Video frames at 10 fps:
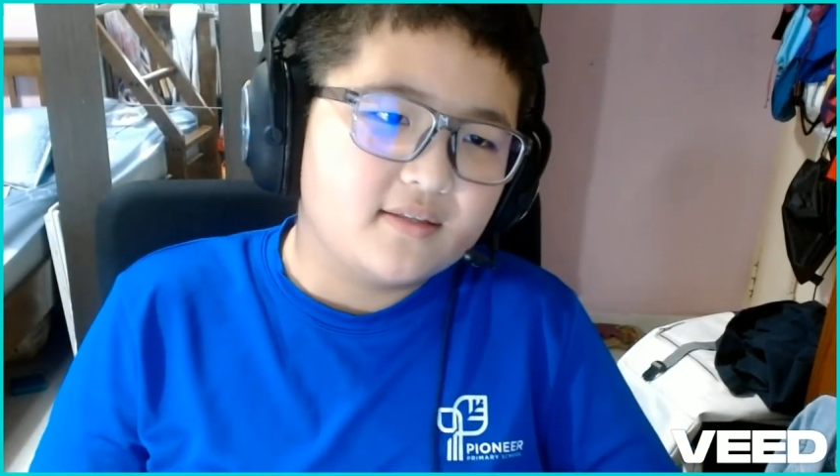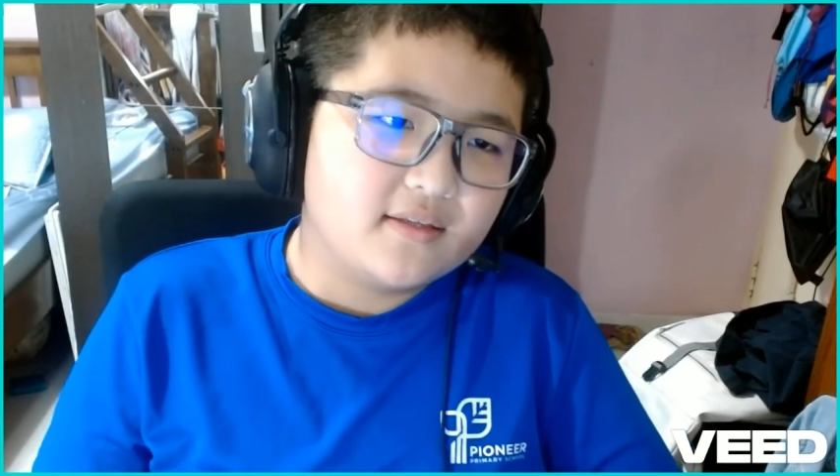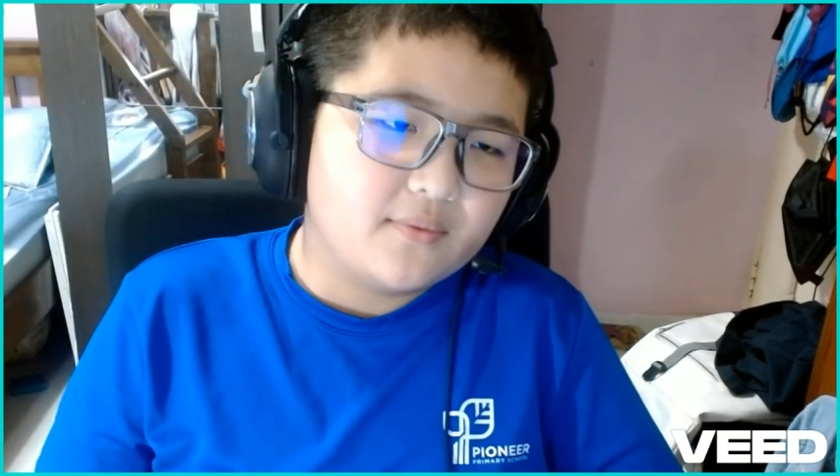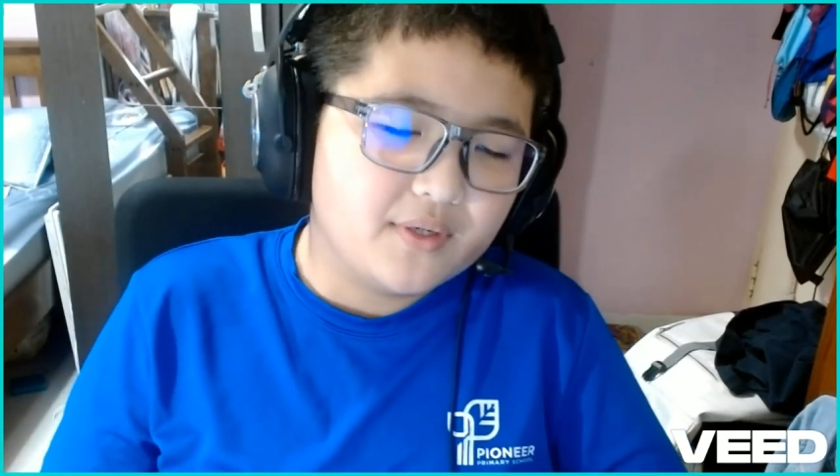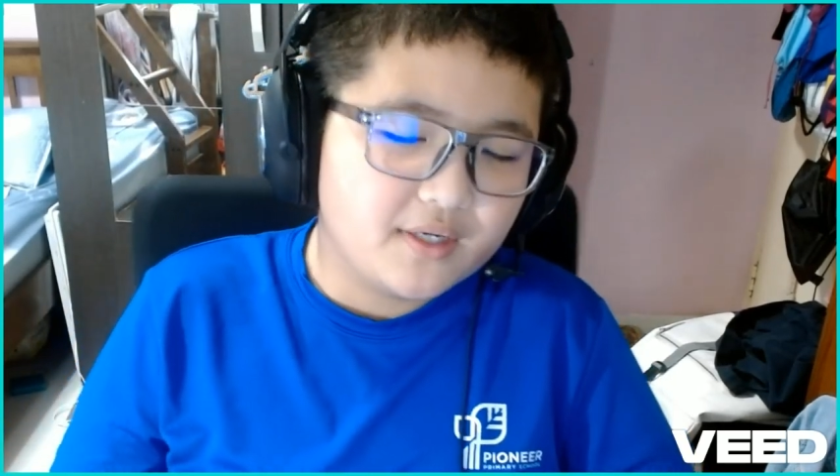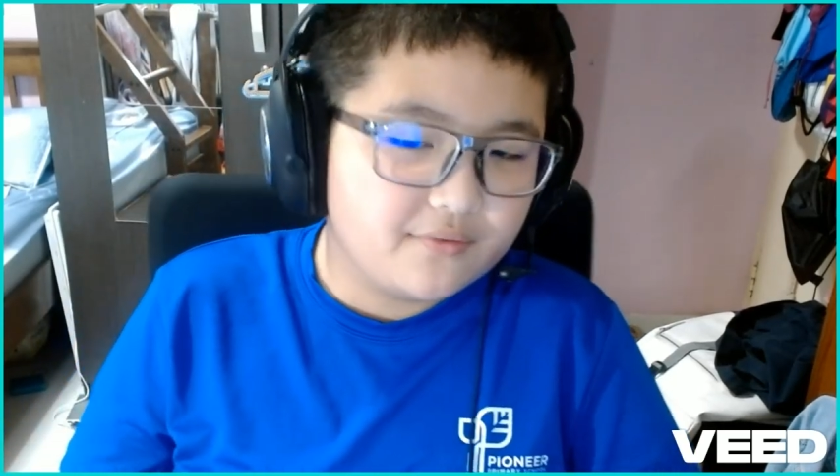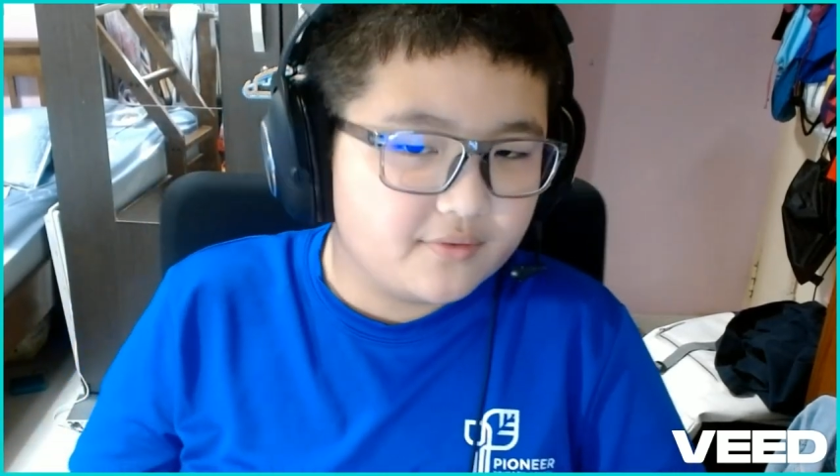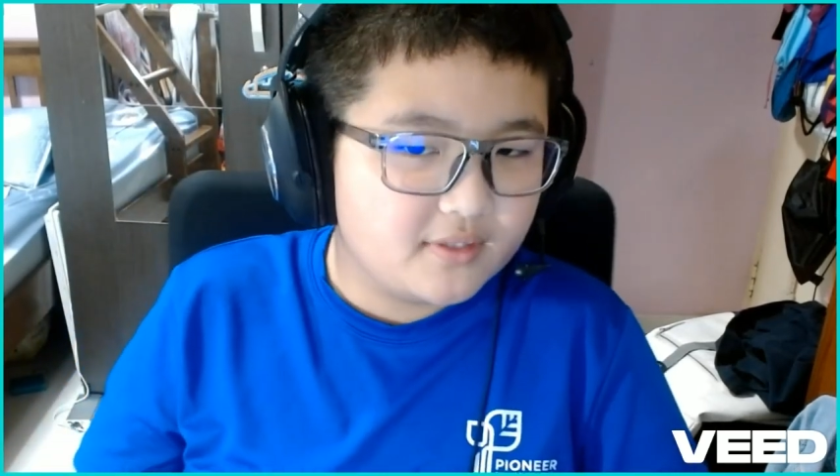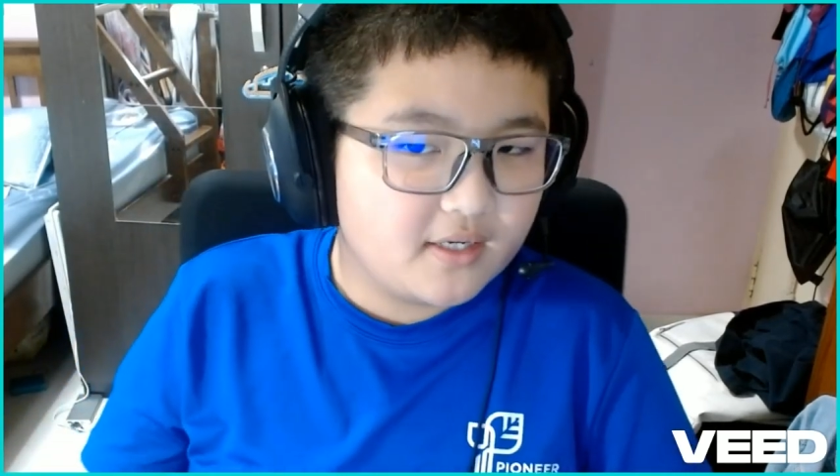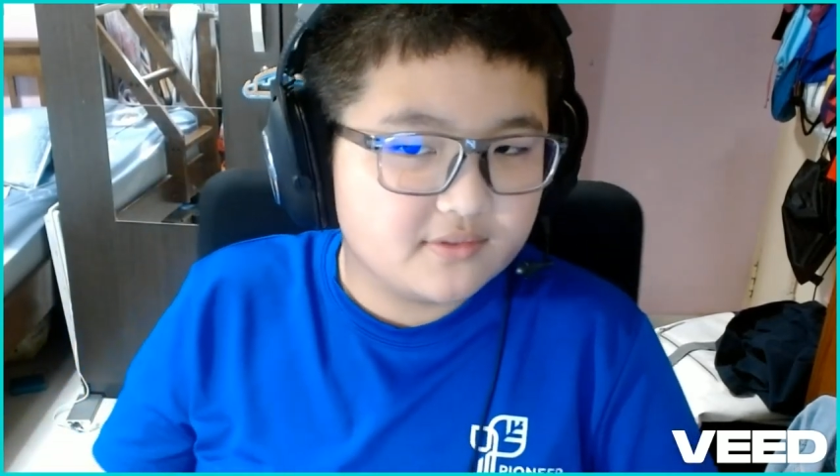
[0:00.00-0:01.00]

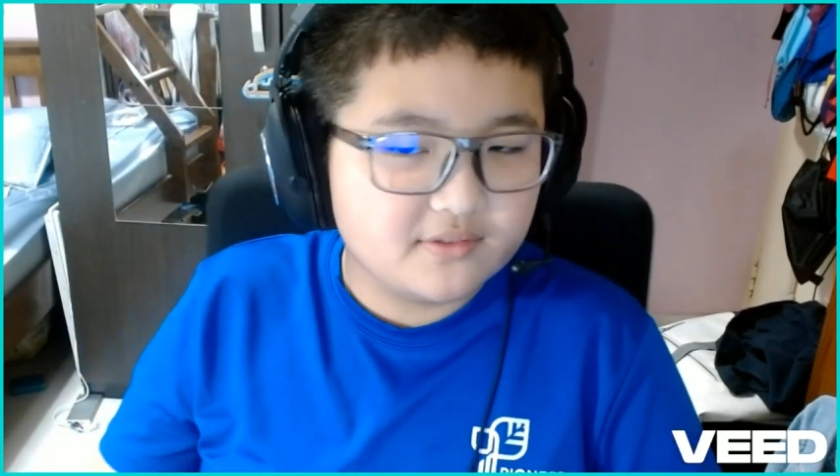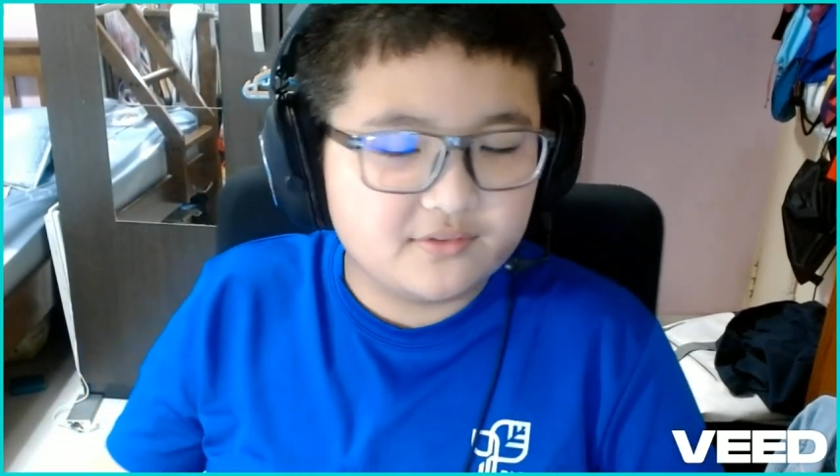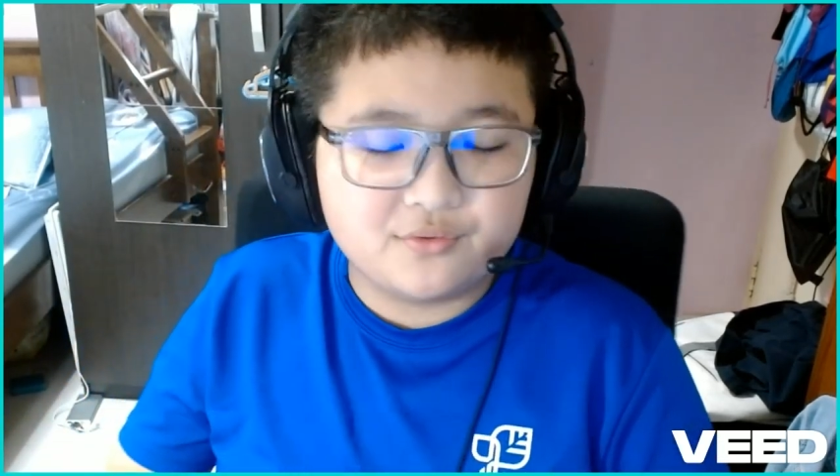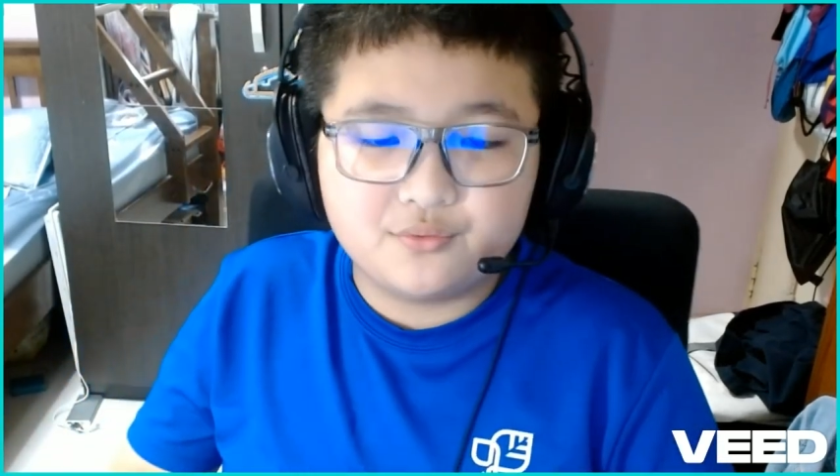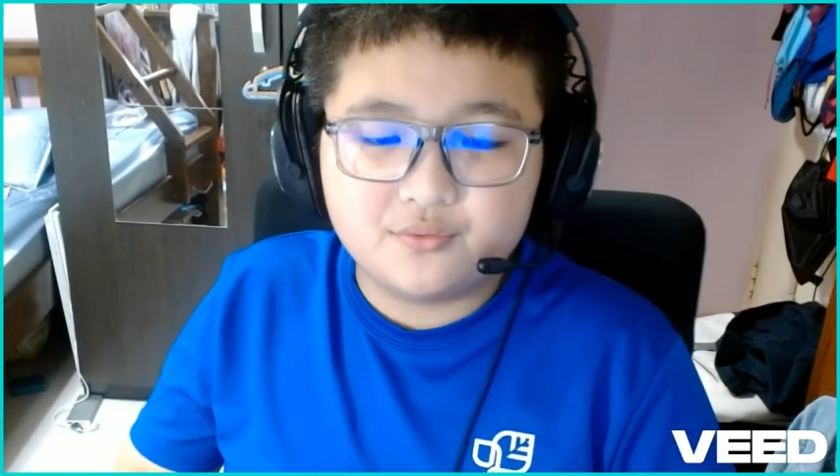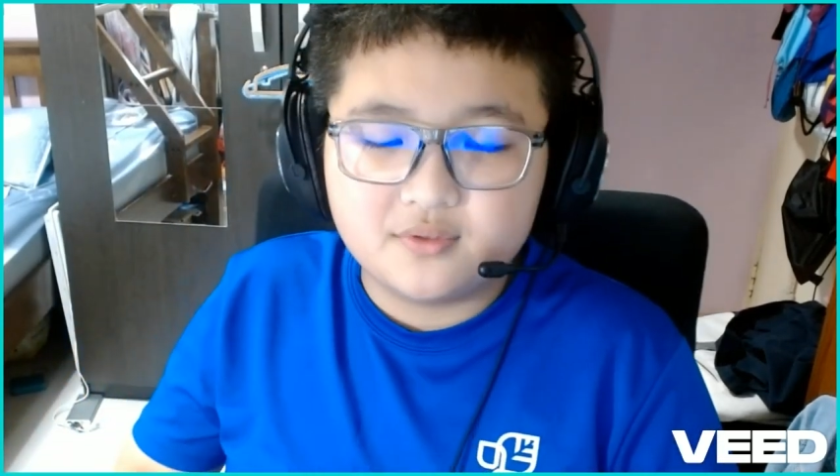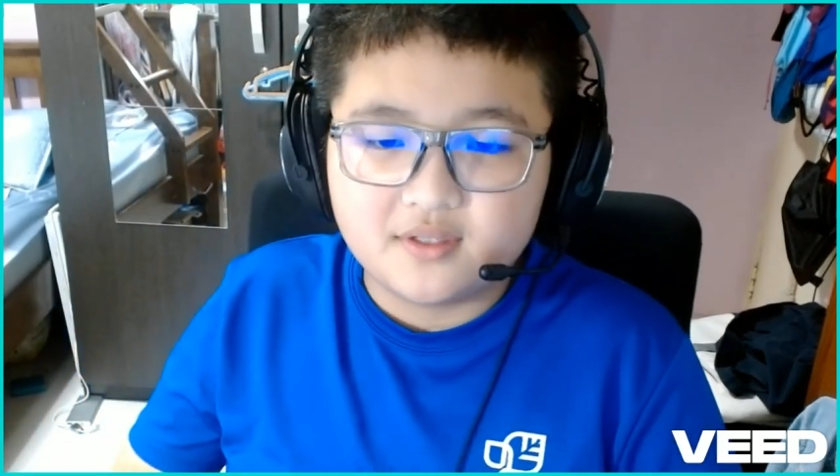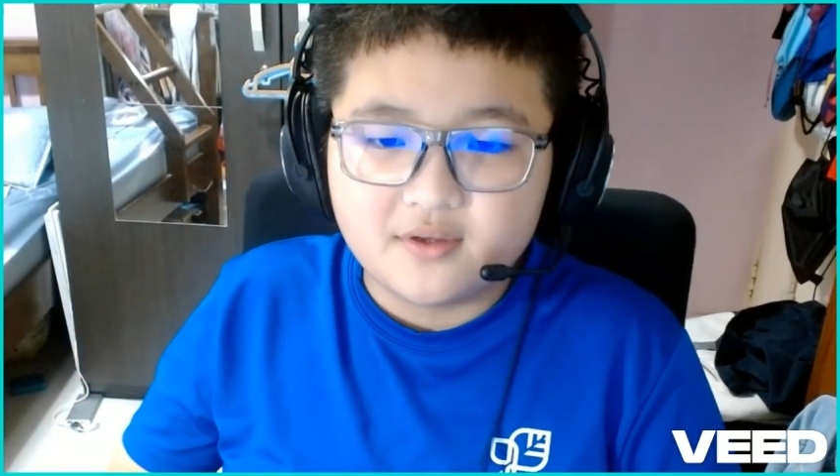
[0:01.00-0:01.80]
100,000 soon.